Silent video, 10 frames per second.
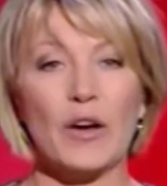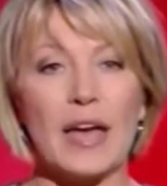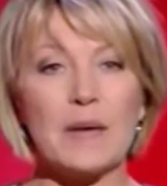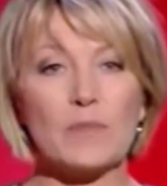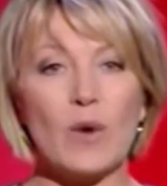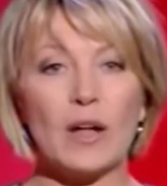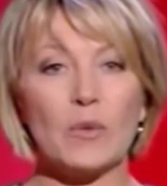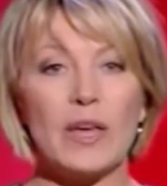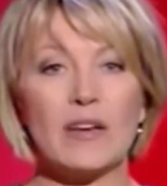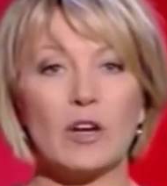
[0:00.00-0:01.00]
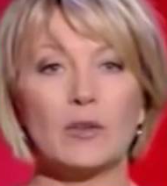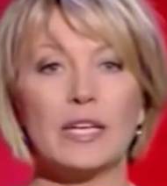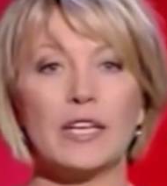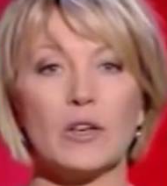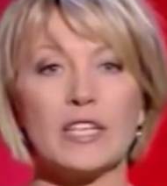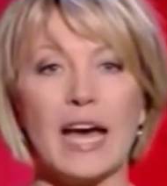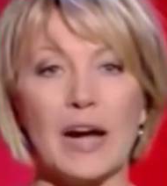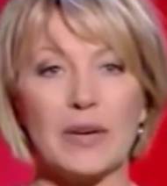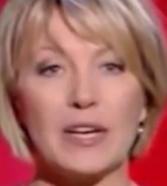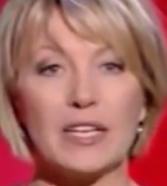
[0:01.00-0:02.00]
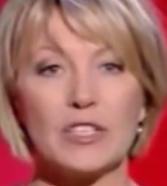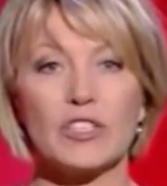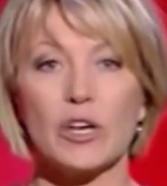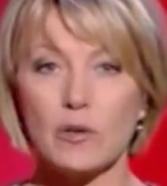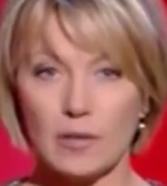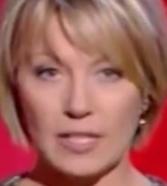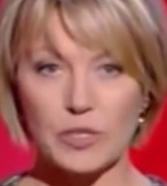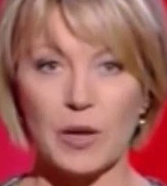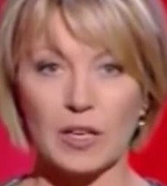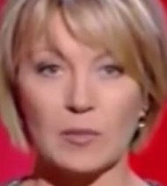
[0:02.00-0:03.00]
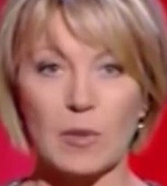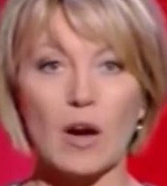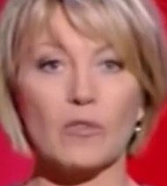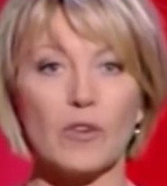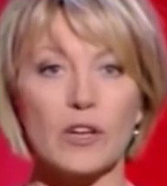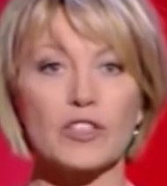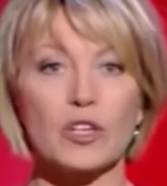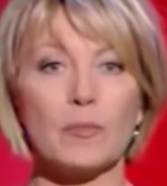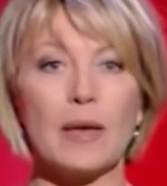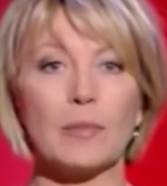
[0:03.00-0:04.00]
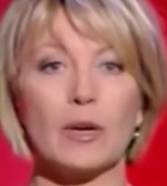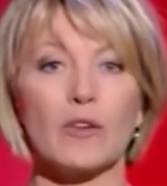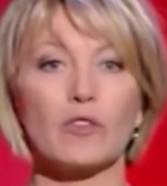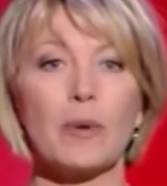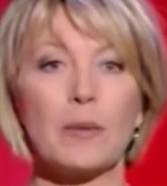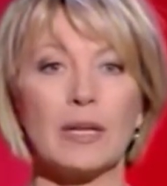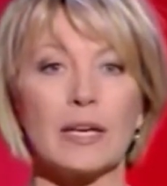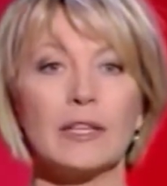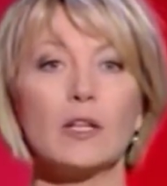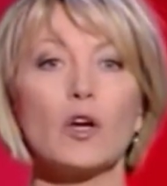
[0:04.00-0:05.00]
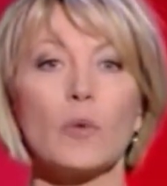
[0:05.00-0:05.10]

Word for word: Okay, well, we have only got an hour, so let's welcome our first member of the public, Neil